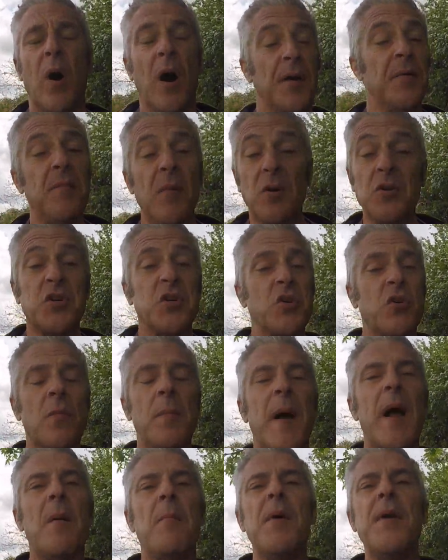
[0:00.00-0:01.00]
I'm not sure
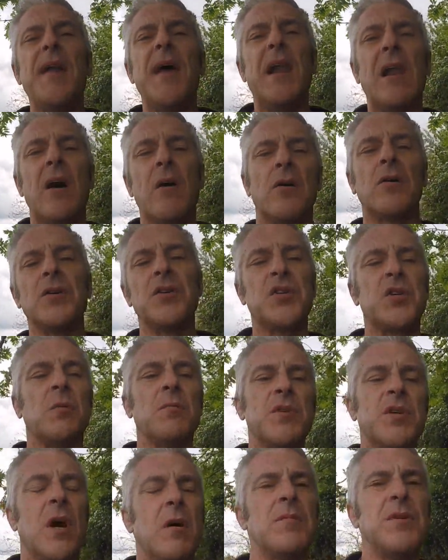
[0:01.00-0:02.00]
about Manila, because
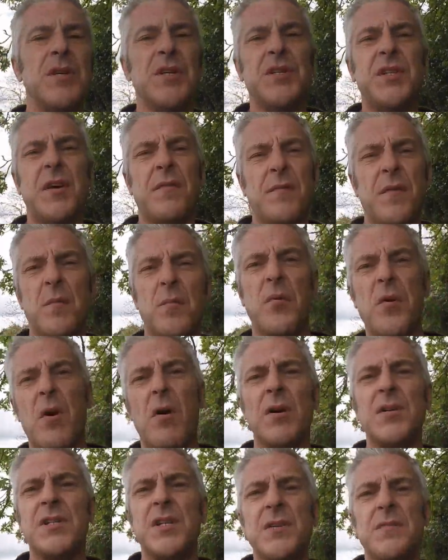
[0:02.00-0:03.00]
sometimes it's different
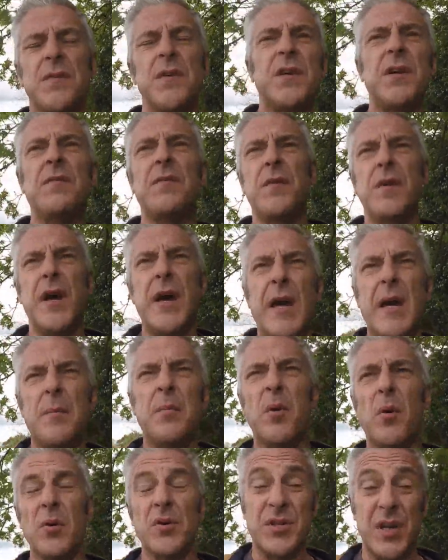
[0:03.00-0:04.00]
prices for different
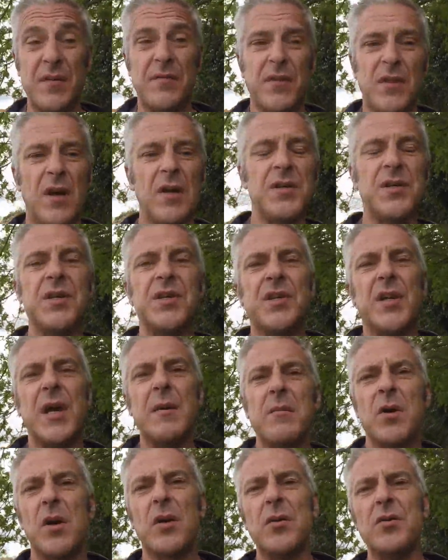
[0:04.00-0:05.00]
airports, even though it's the
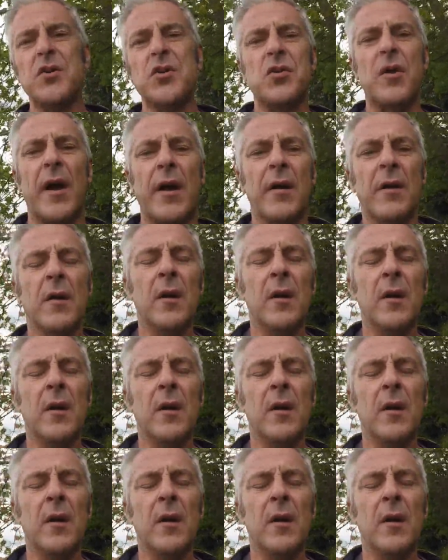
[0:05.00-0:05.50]
same country.